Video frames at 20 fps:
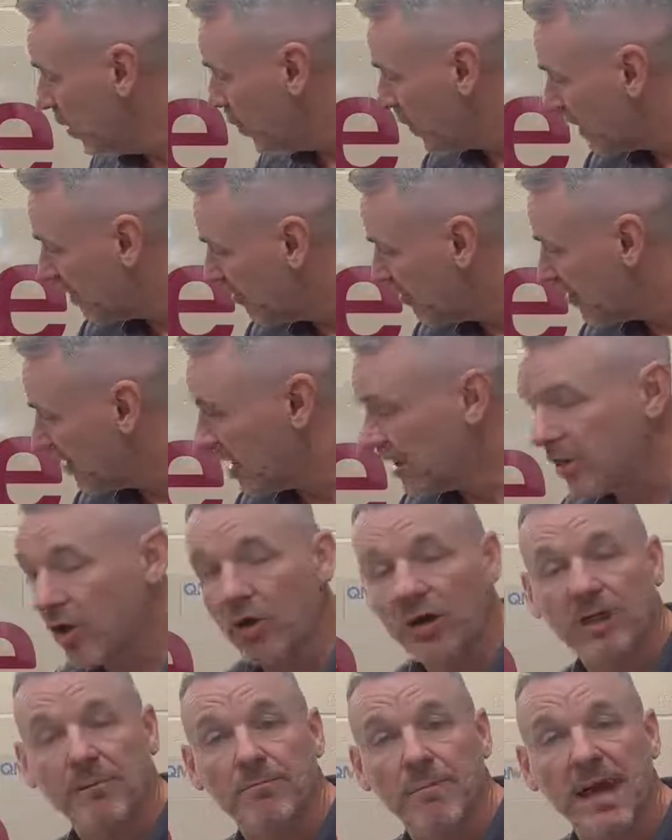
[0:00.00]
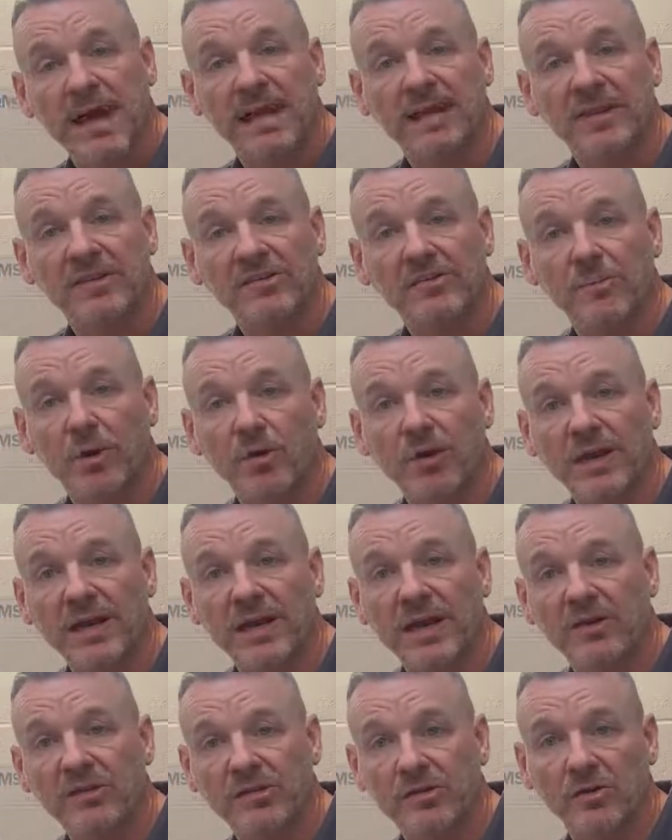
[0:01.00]
We can fit a locking mechanism on
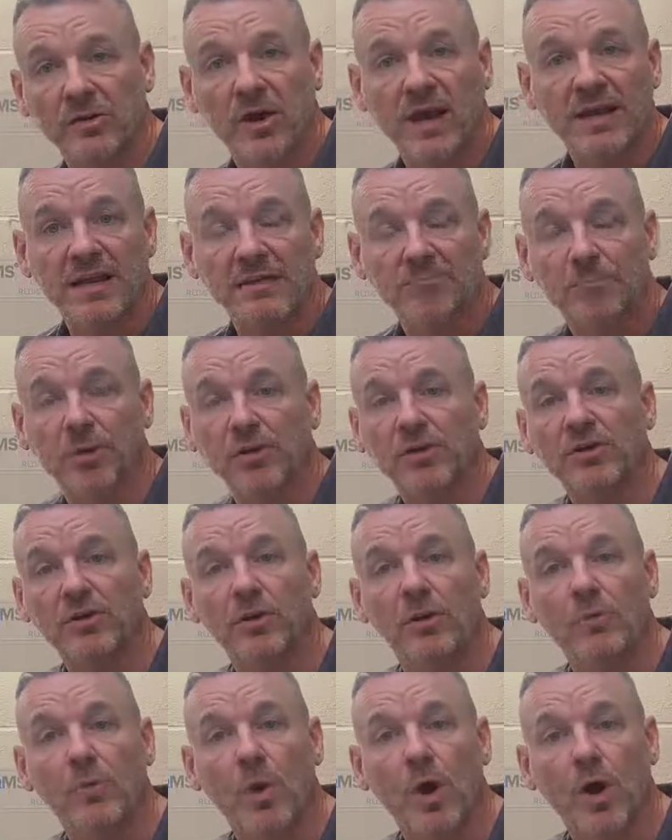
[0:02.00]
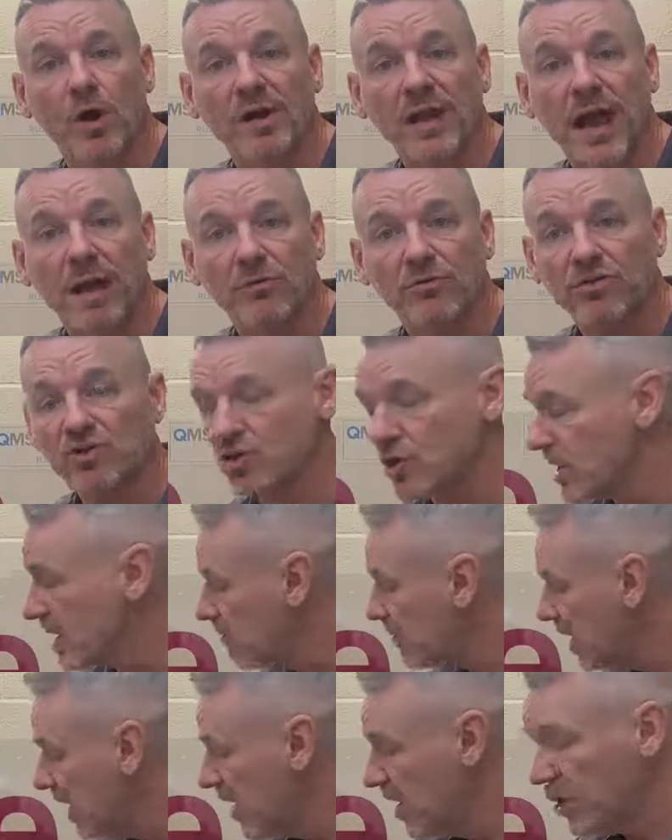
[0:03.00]
here, so anybody doing work
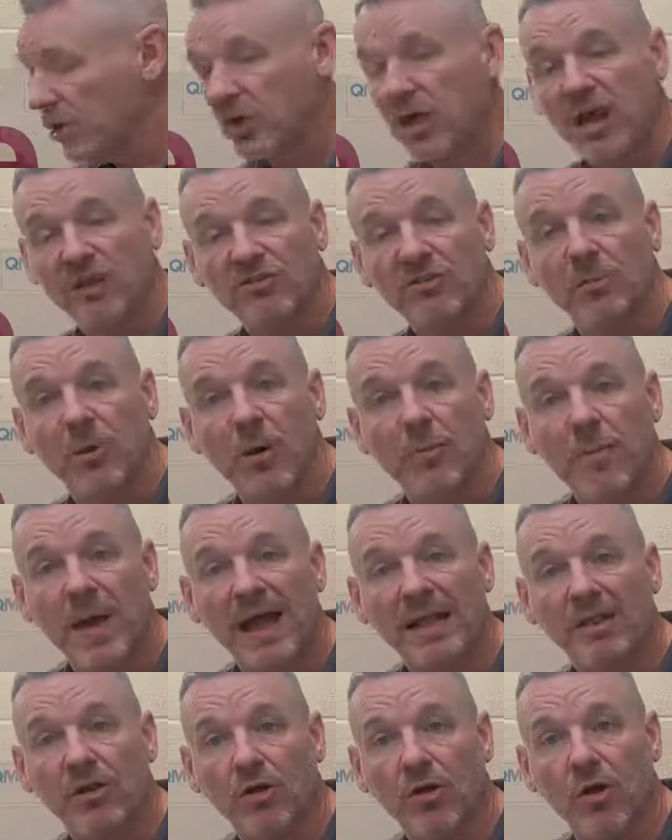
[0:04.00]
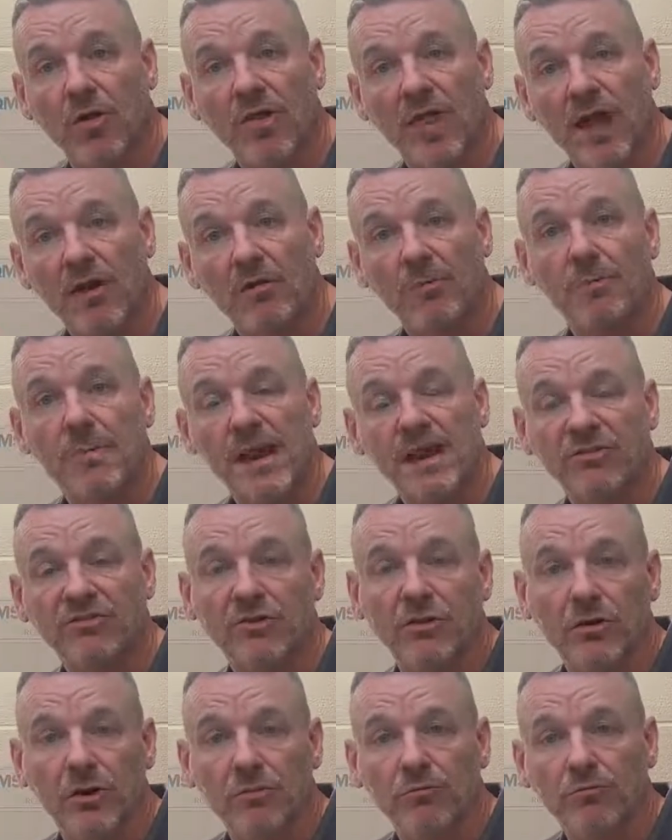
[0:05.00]
downstream could actually put a padlock on there and make
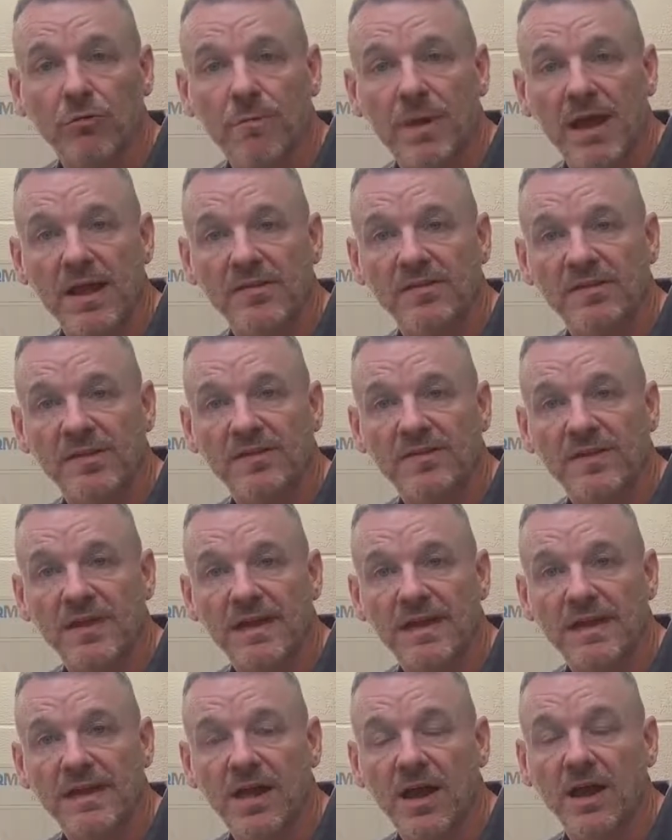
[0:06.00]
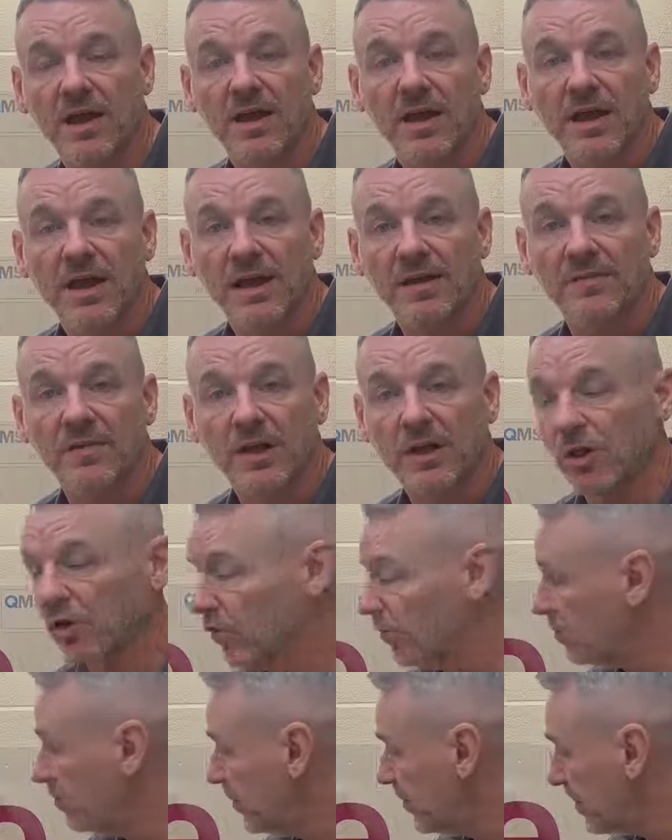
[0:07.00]
sure it remains in the
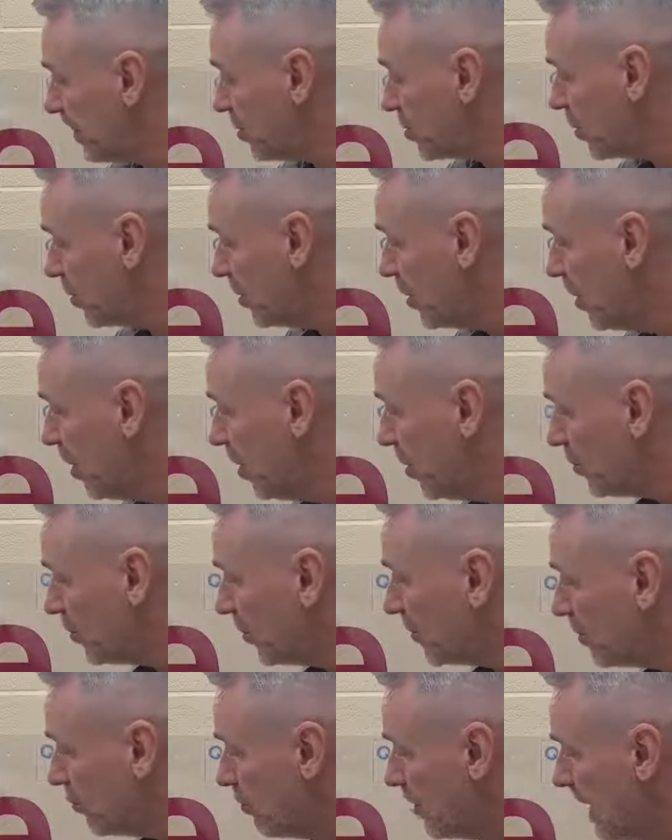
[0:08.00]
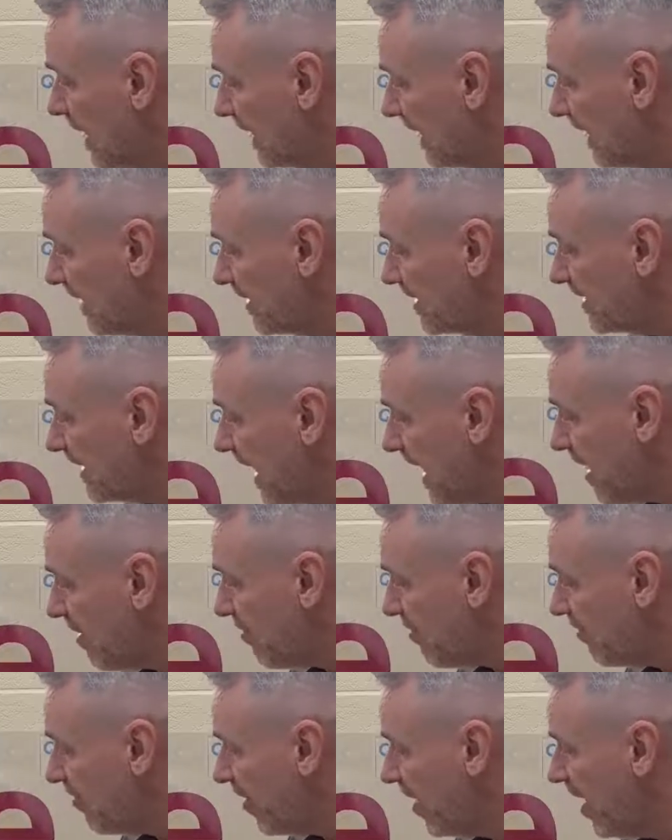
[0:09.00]
closed position. So it's a really
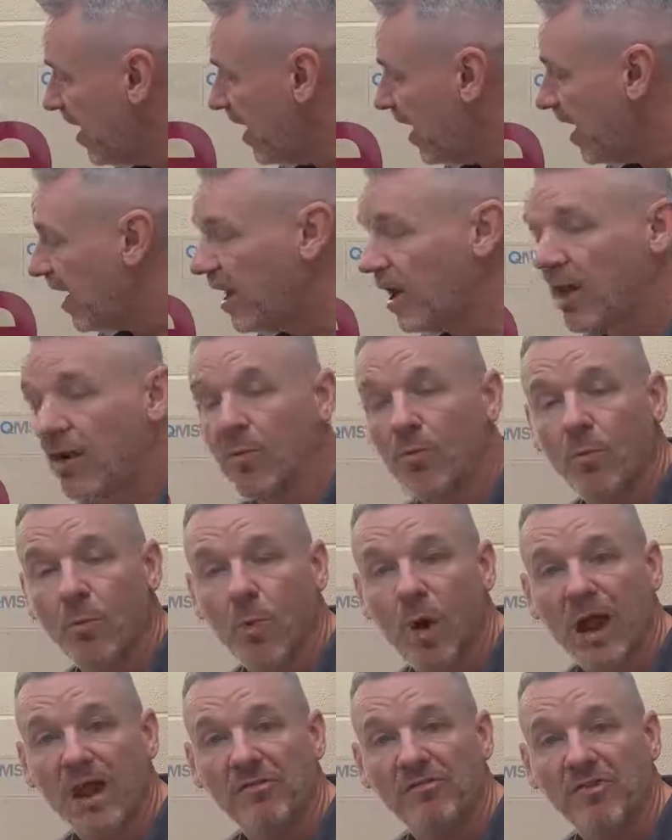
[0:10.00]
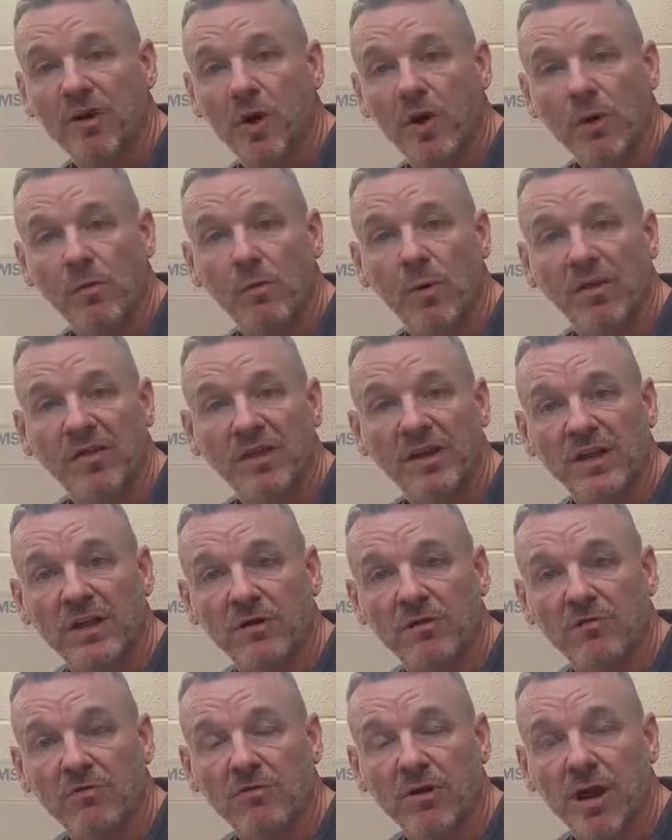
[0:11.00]
safe way of knowing whether
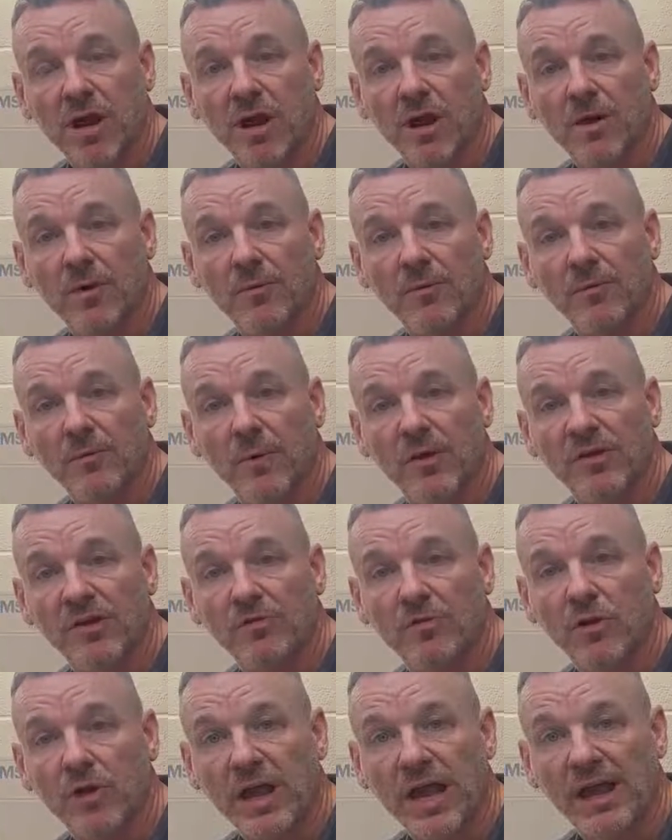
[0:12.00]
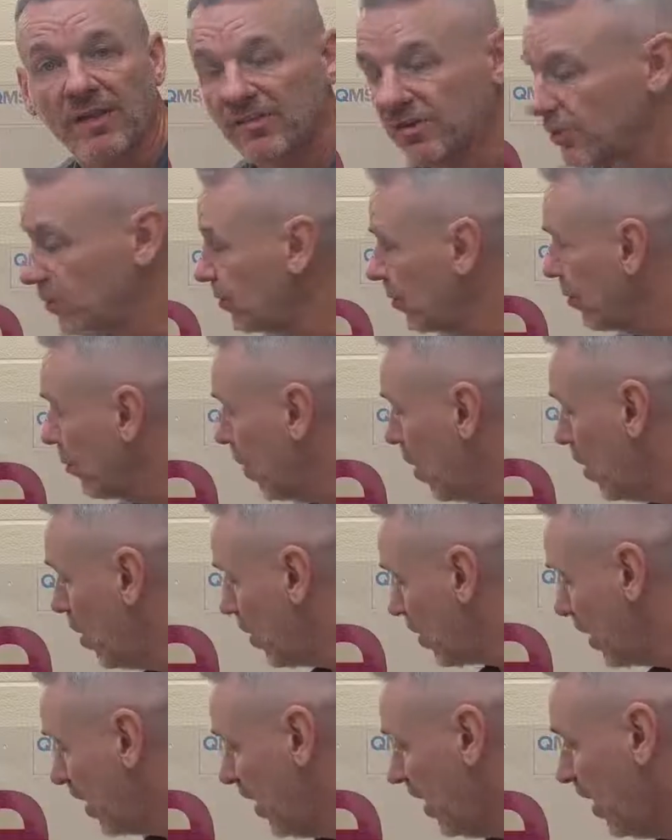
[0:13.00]
you're okay to do the
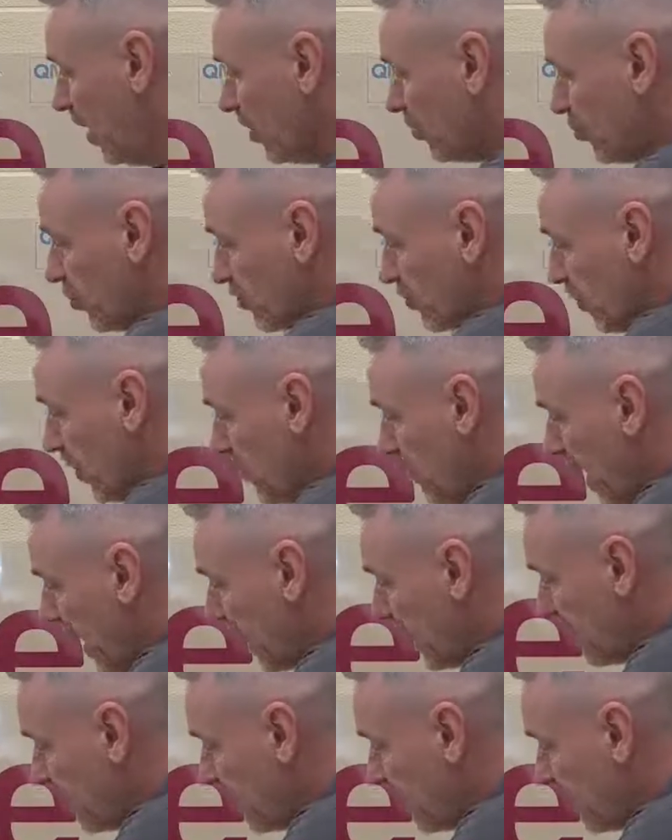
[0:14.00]
work. I'll just put it back